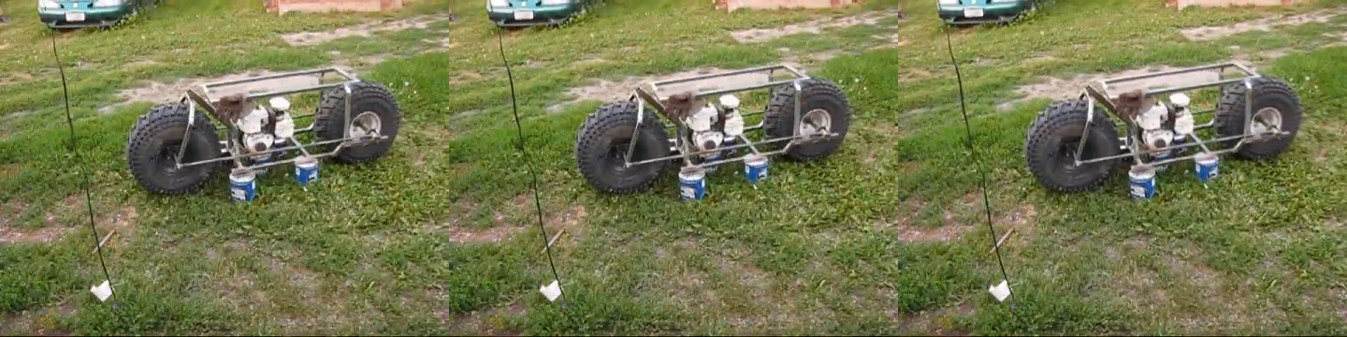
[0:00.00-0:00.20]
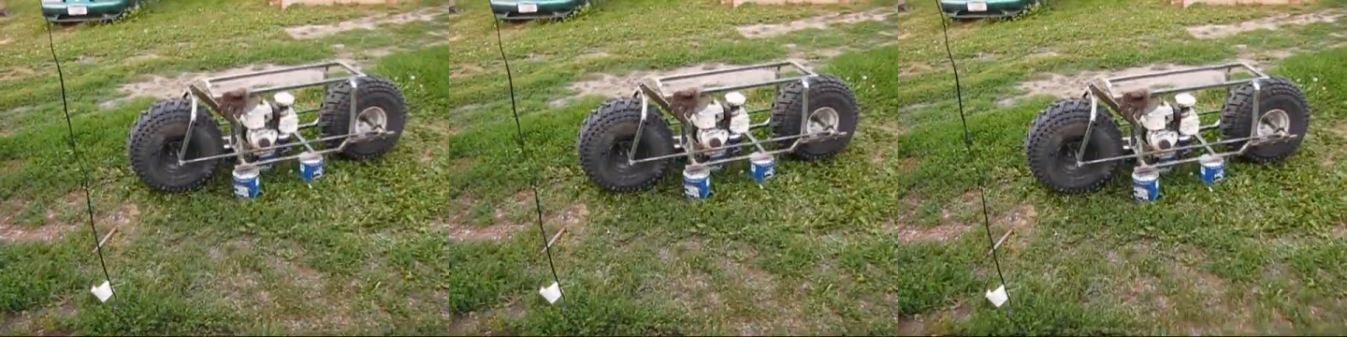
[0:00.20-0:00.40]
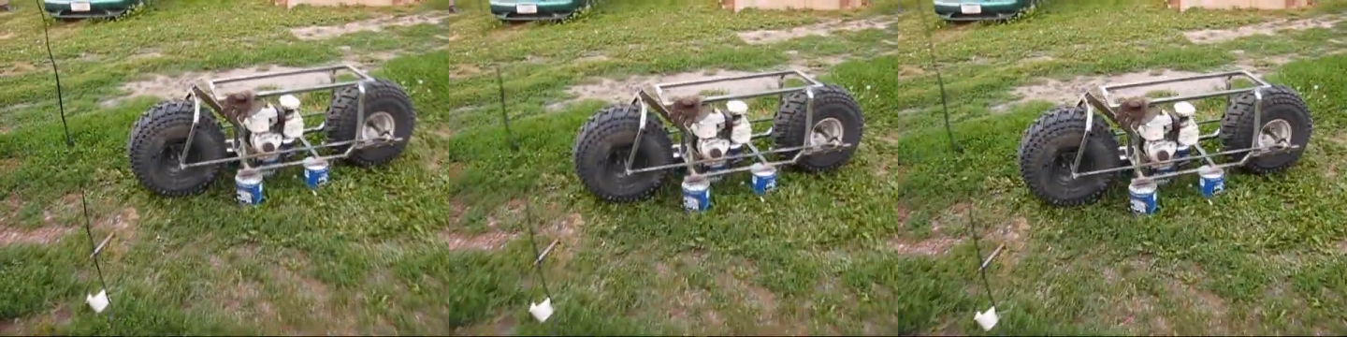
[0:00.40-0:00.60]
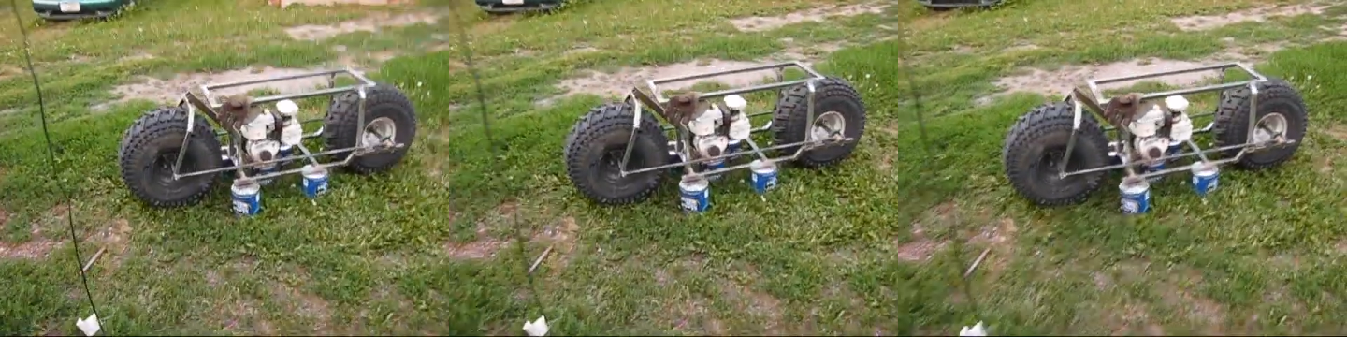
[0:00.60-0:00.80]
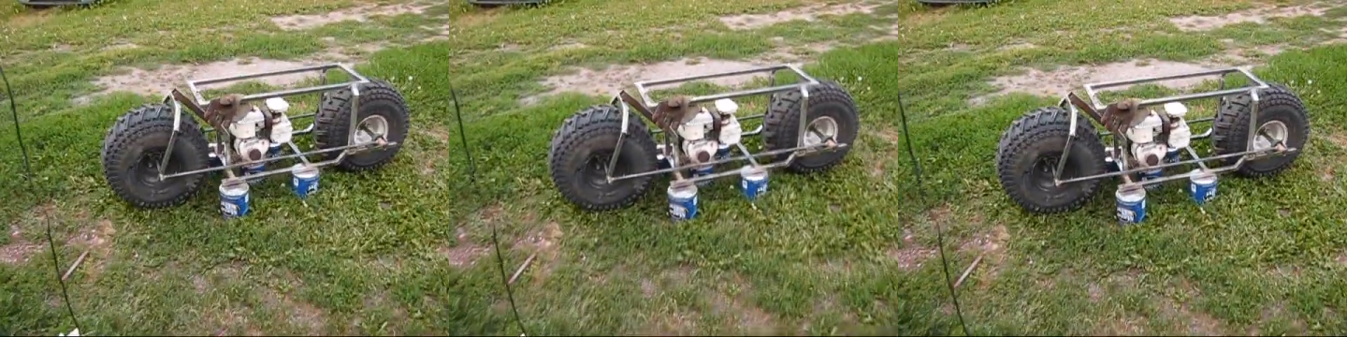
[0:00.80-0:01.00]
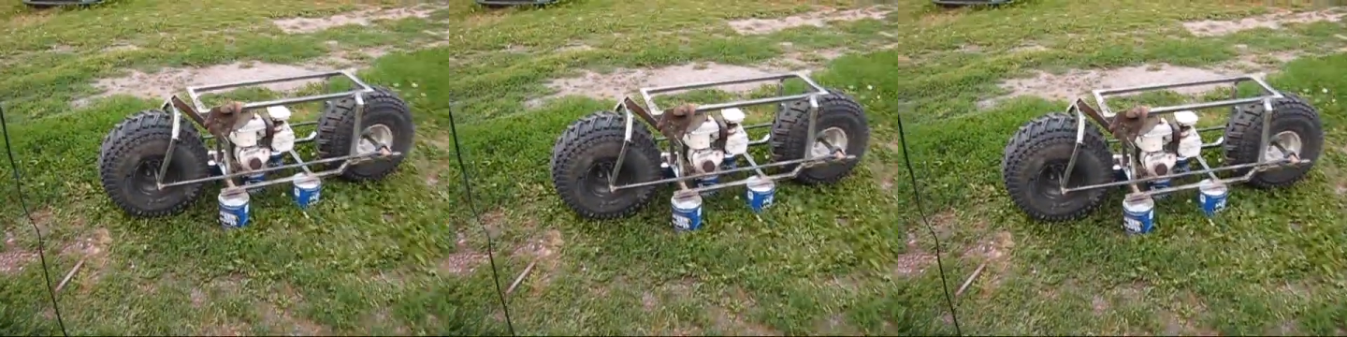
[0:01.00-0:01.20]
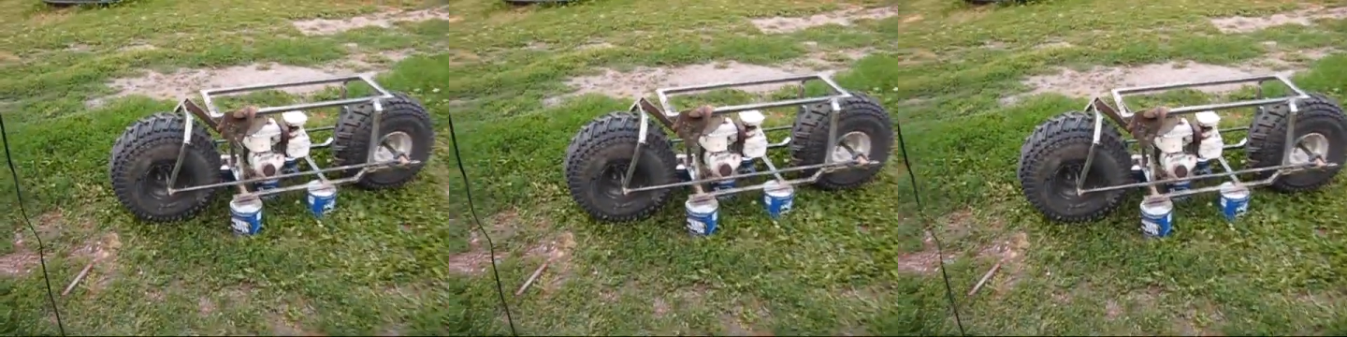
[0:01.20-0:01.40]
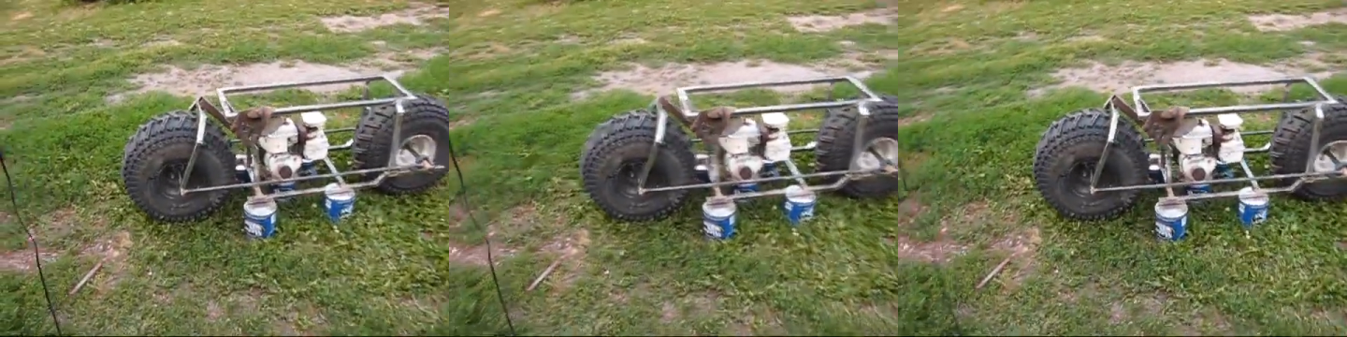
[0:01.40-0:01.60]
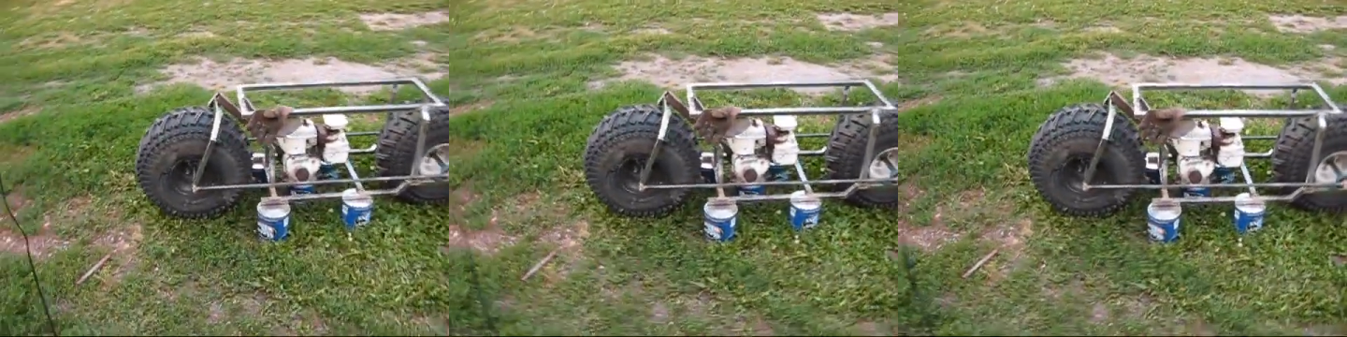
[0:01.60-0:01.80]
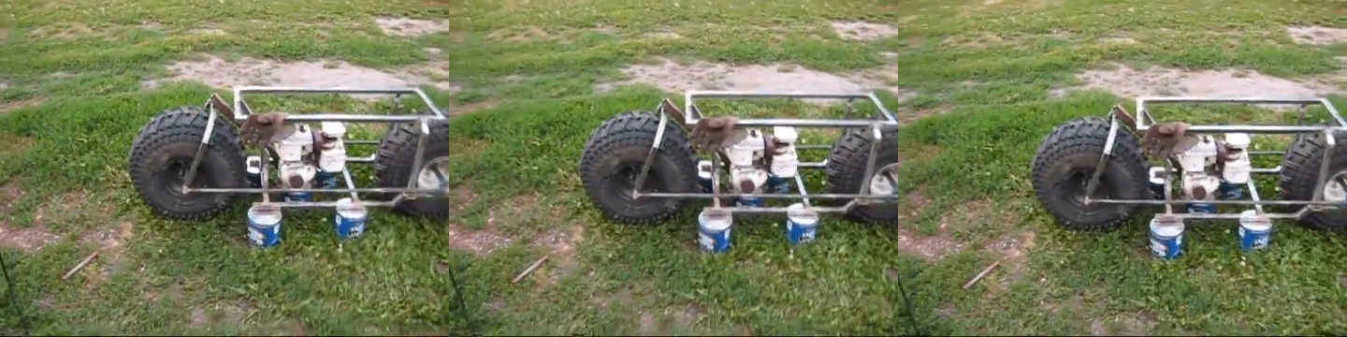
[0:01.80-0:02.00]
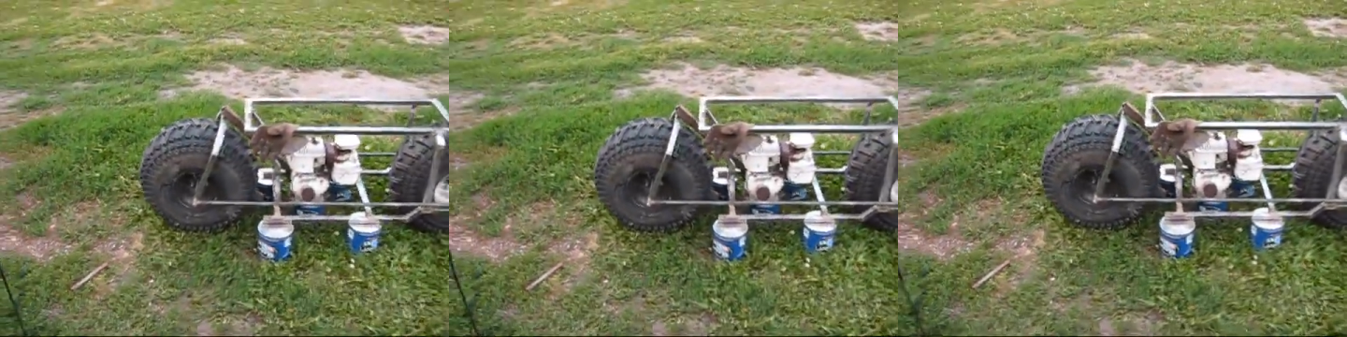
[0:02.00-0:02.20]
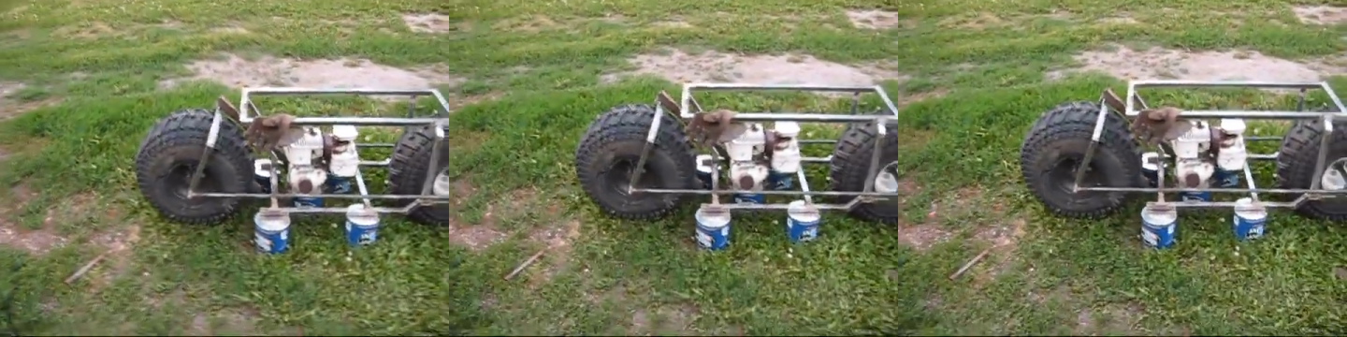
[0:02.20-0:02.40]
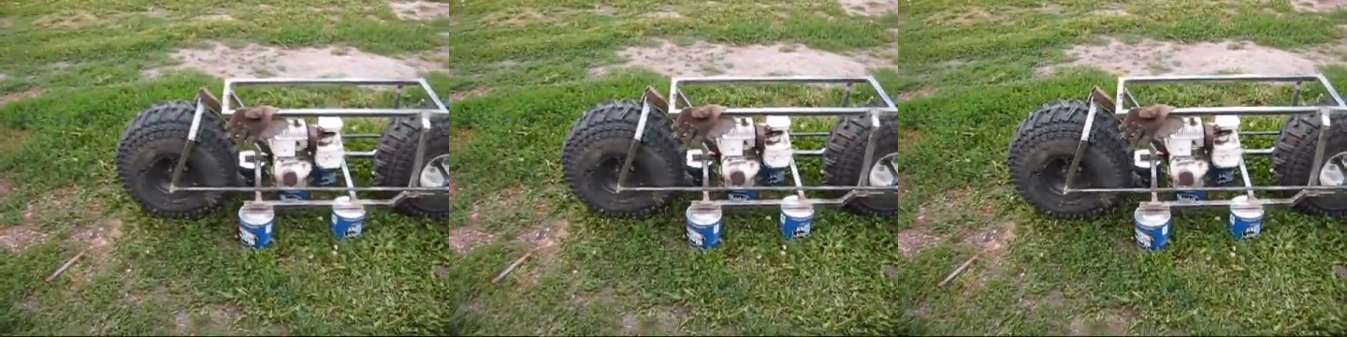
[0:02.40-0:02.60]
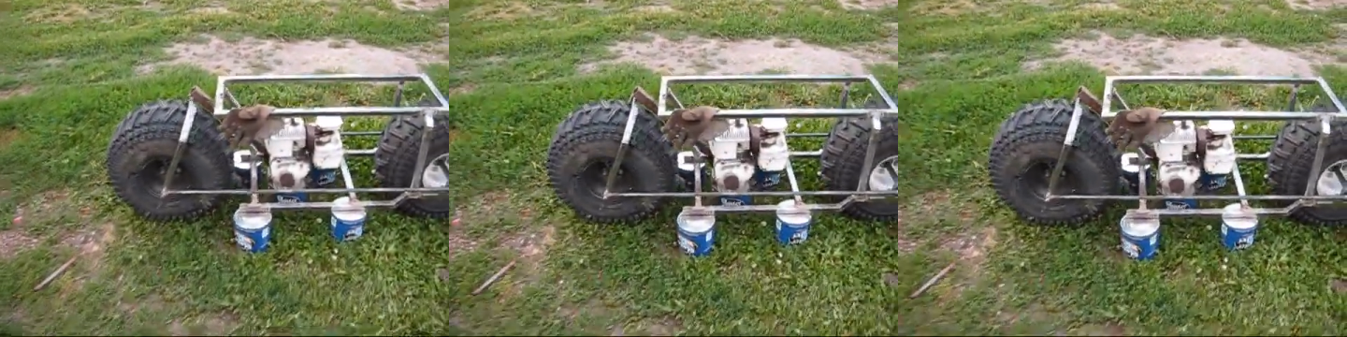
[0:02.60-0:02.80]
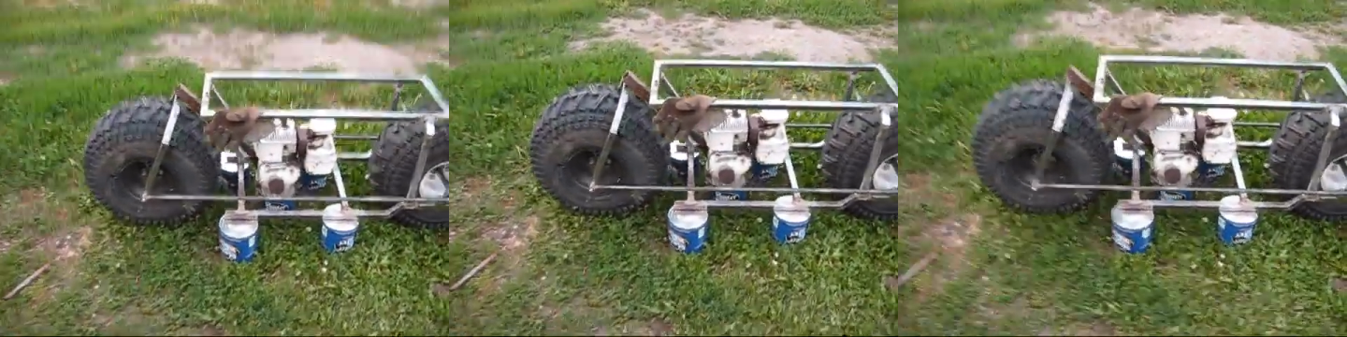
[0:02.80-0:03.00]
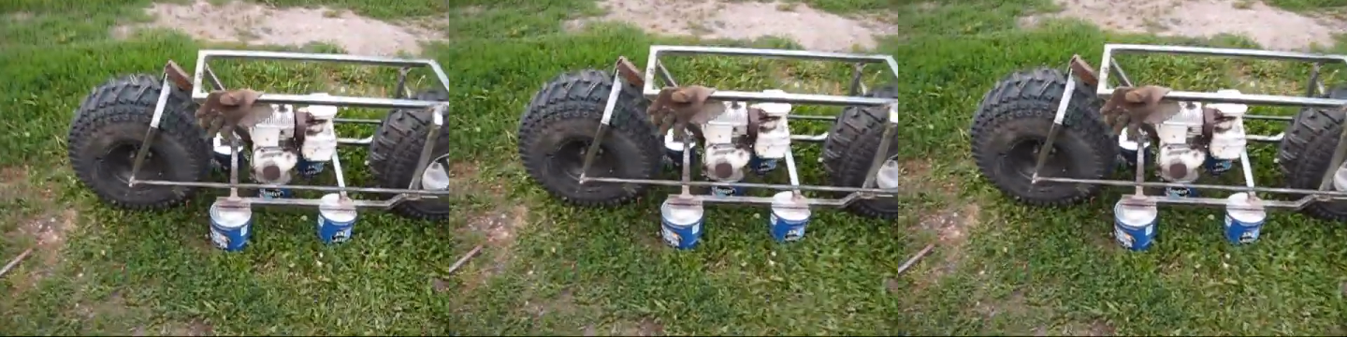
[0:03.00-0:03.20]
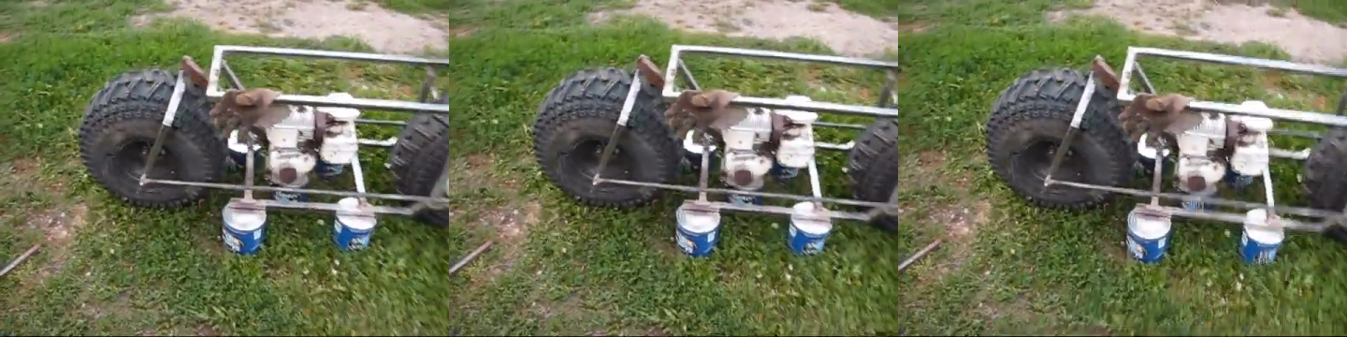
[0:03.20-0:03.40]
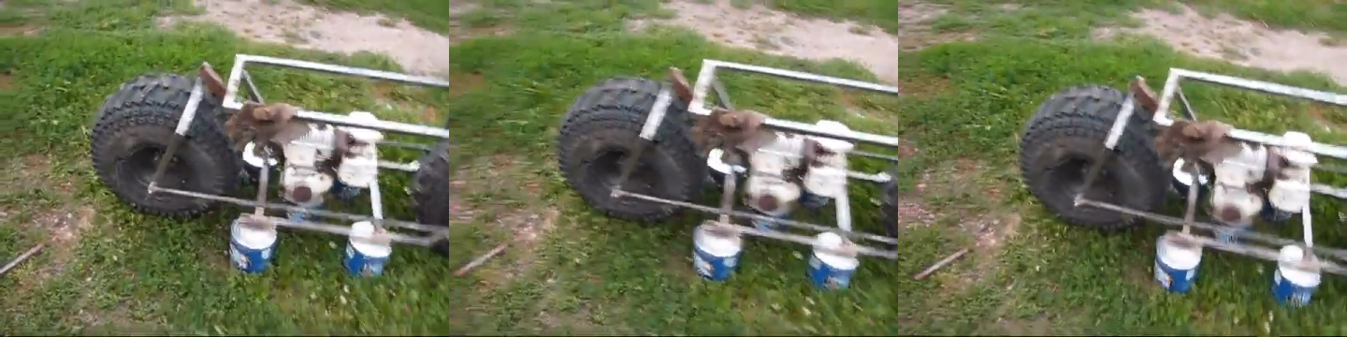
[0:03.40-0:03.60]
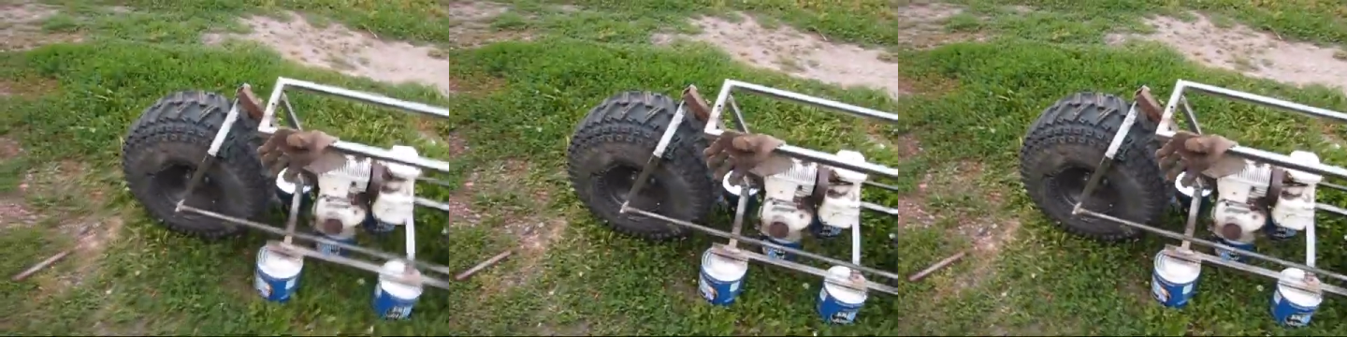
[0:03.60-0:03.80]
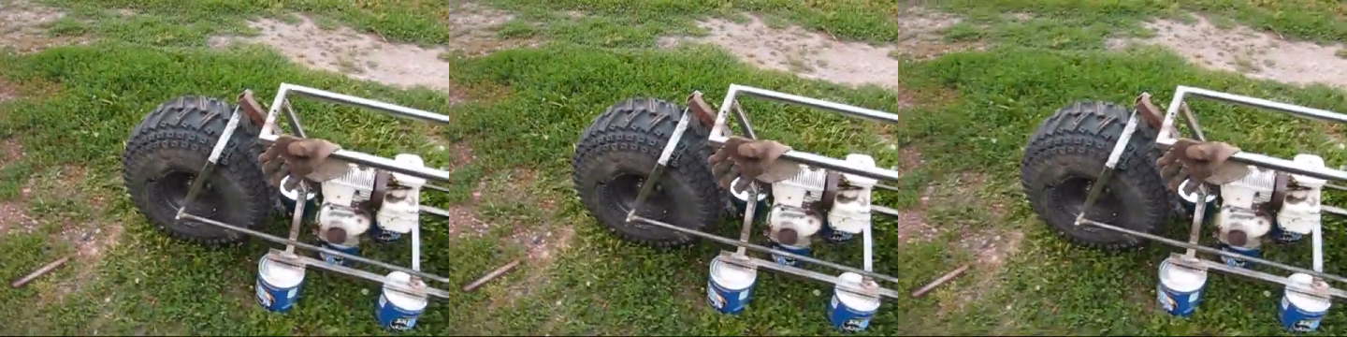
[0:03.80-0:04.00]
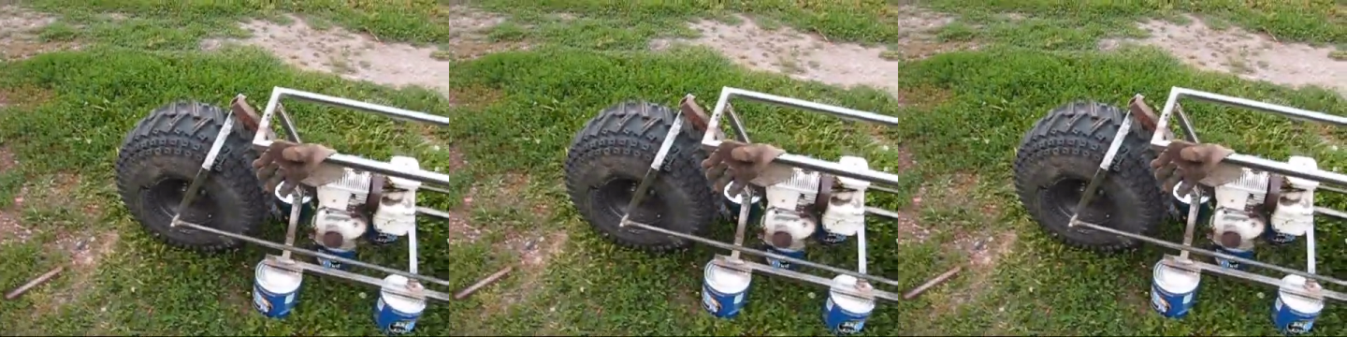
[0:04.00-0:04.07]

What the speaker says: No face is visible, so there are no lips to read.